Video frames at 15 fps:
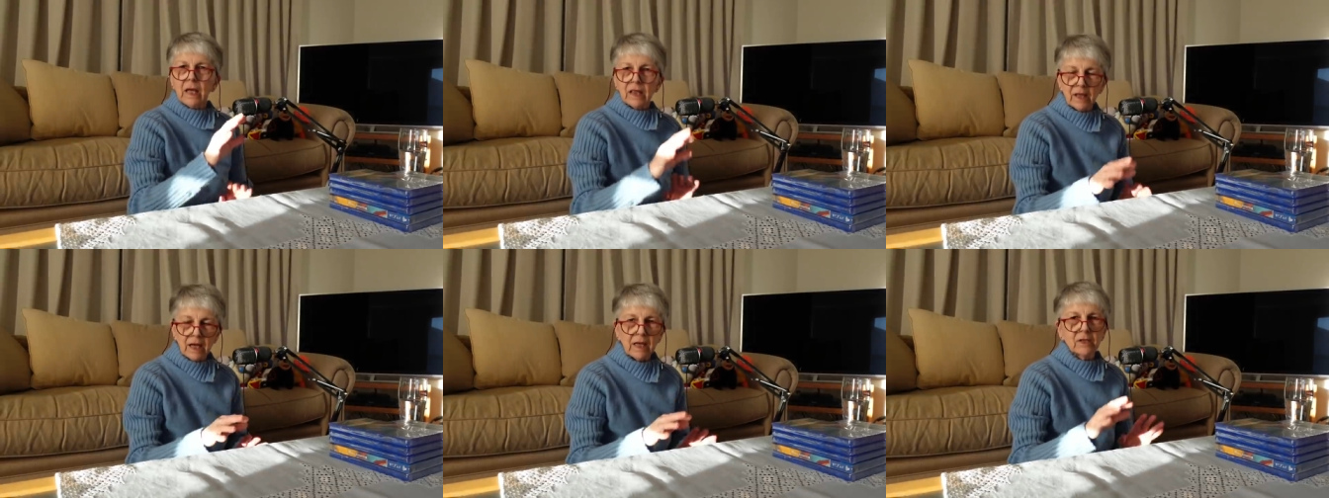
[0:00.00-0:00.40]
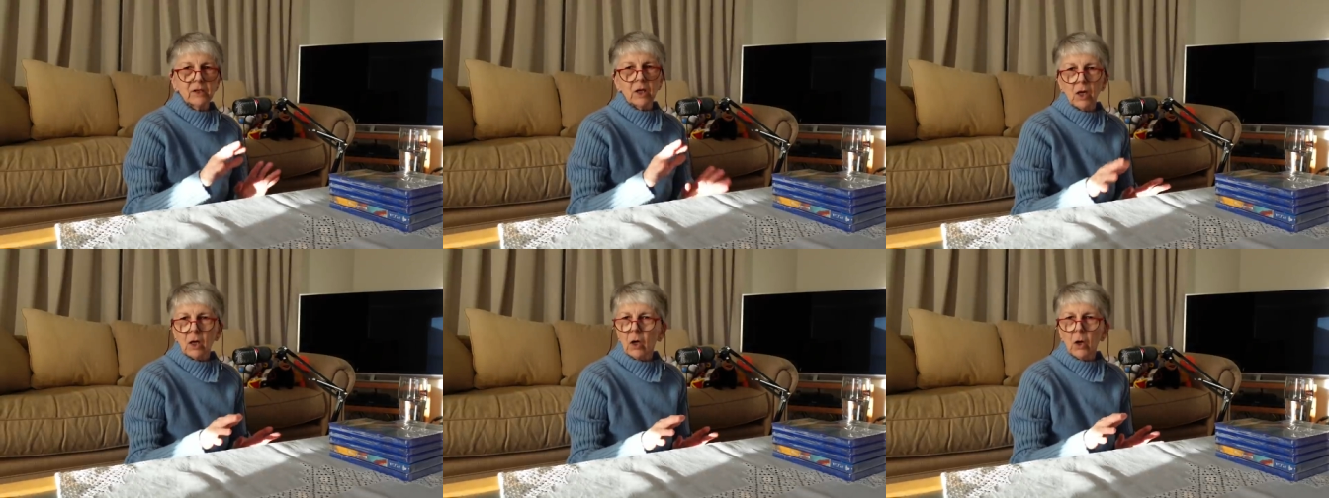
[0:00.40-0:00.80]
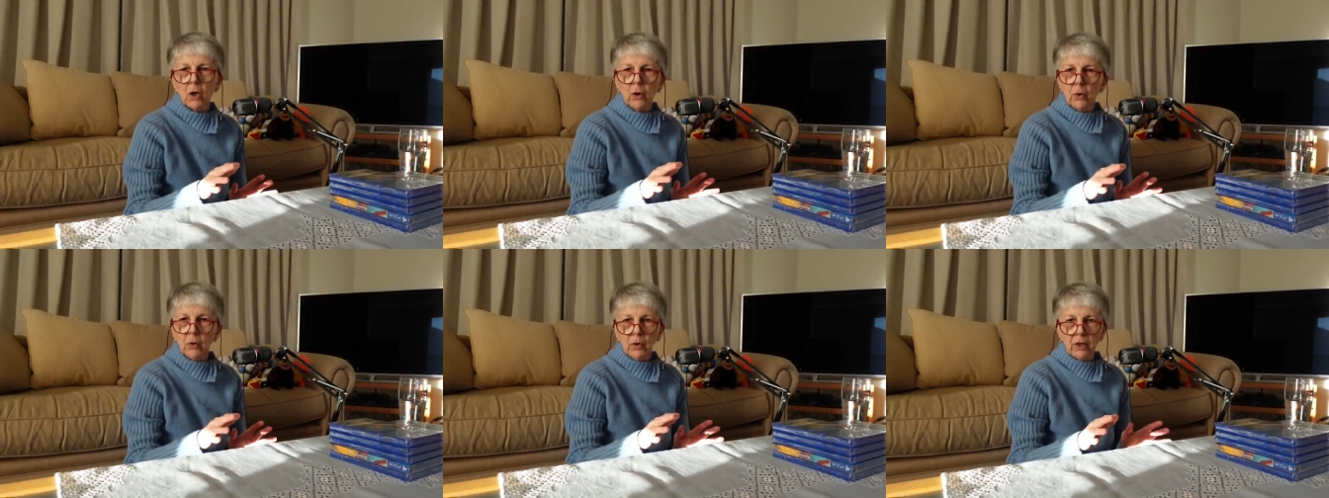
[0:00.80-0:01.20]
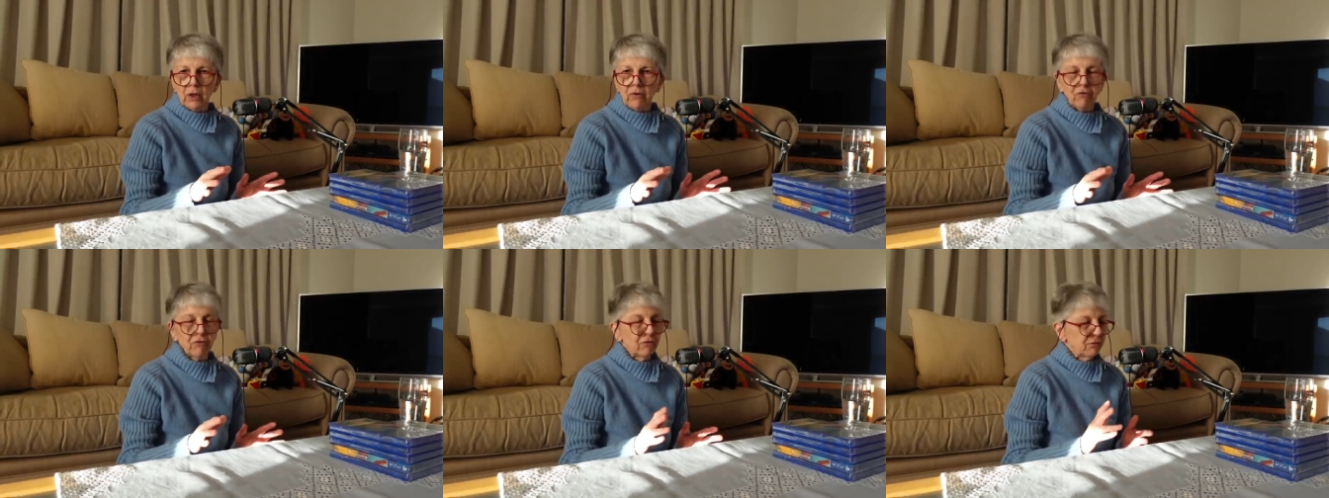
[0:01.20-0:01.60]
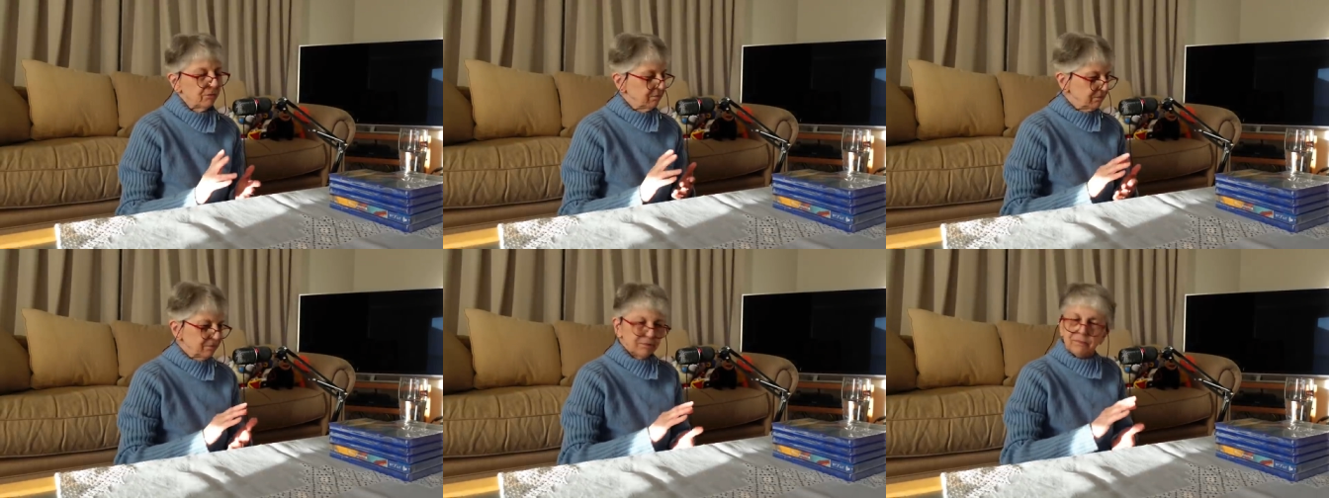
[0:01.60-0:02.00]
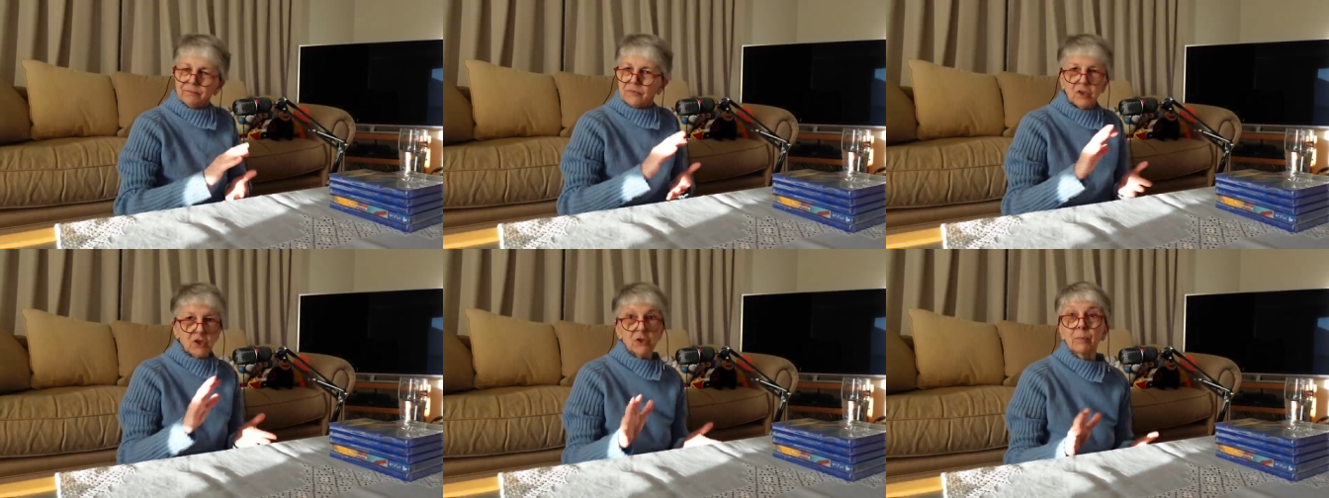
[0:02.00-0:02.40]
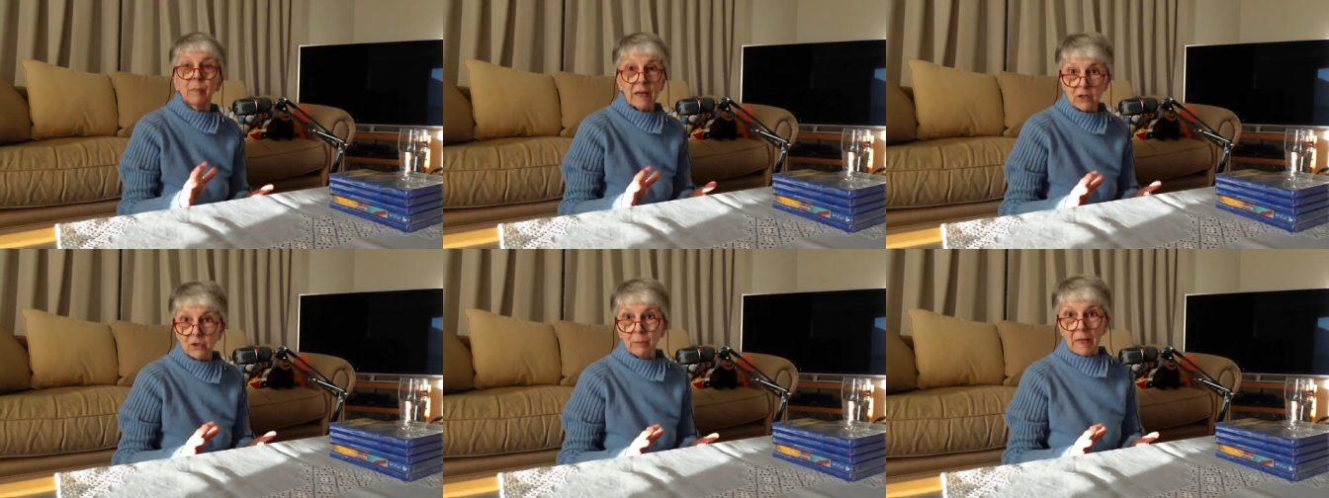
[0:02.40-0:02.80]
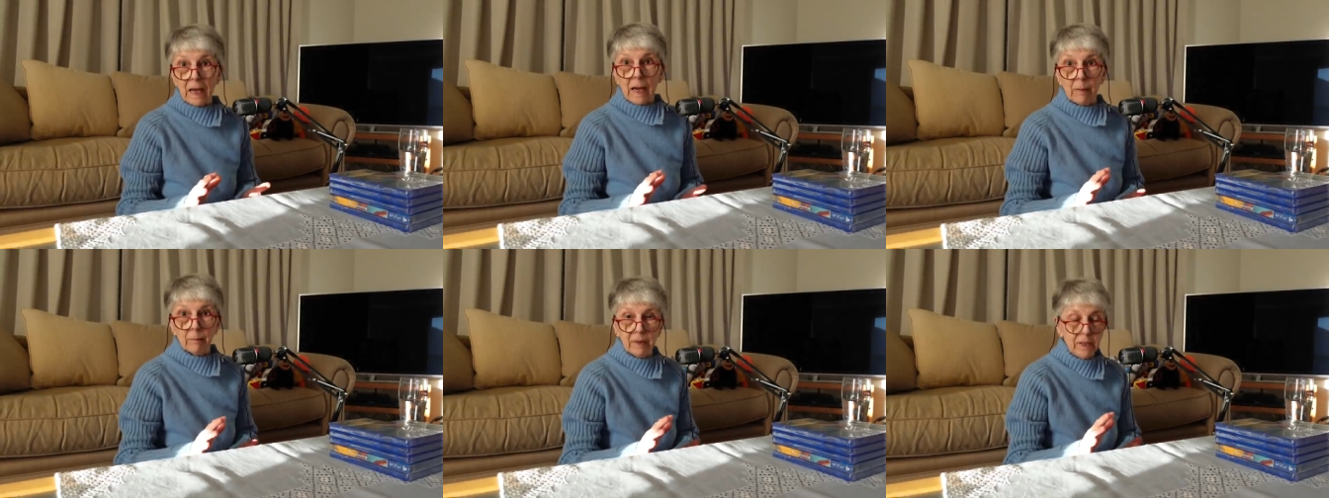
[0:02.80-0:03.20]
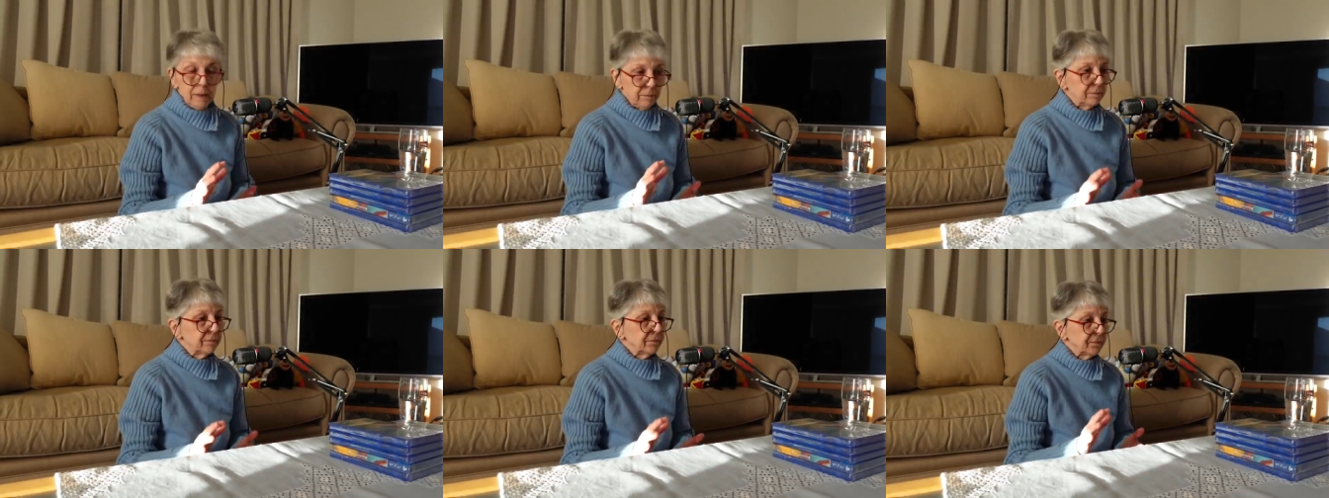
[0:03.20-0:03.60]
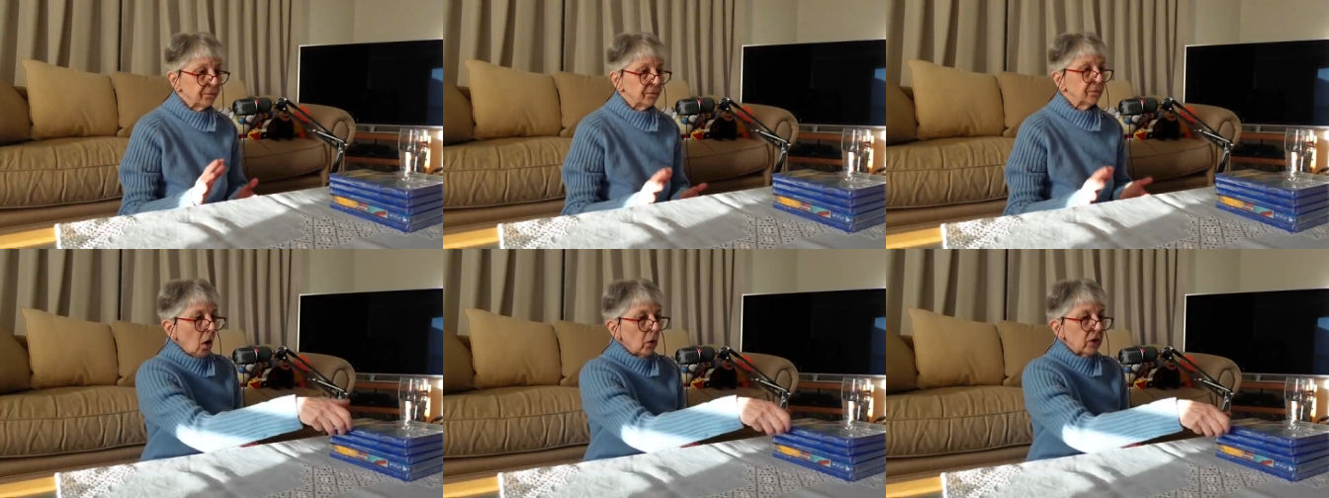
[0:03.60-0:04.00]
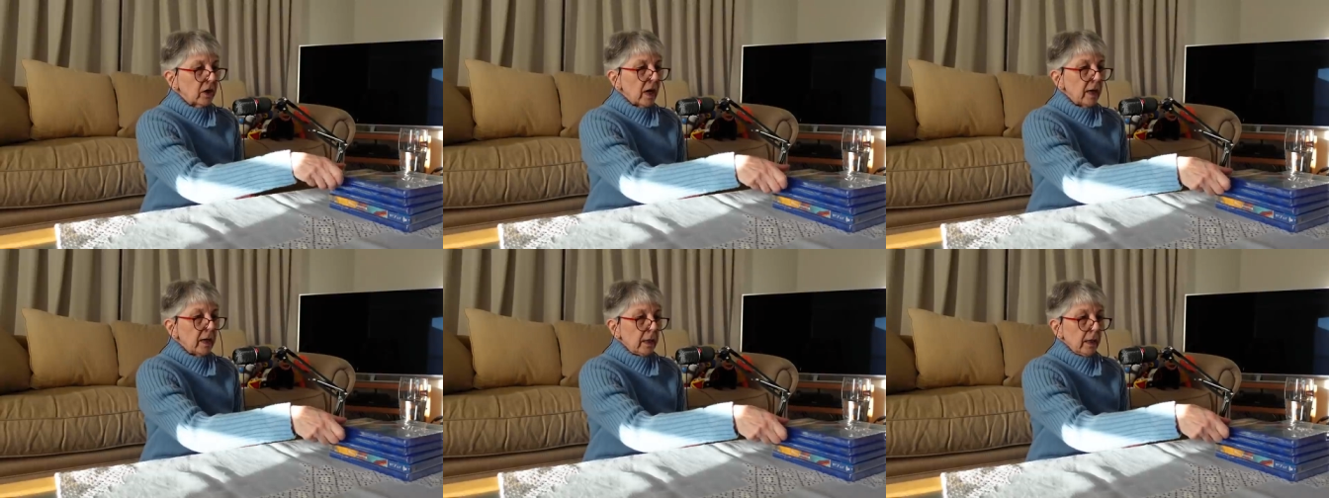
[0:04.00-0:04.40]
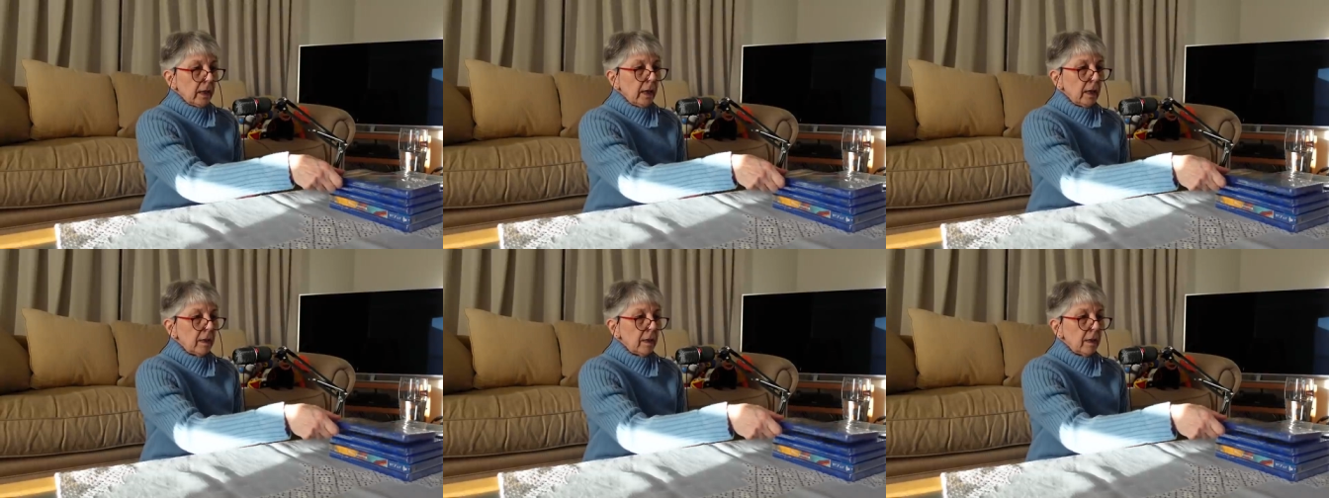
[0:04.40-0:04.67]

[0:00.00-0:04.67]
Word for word: That alone is just makes me happy. Okay,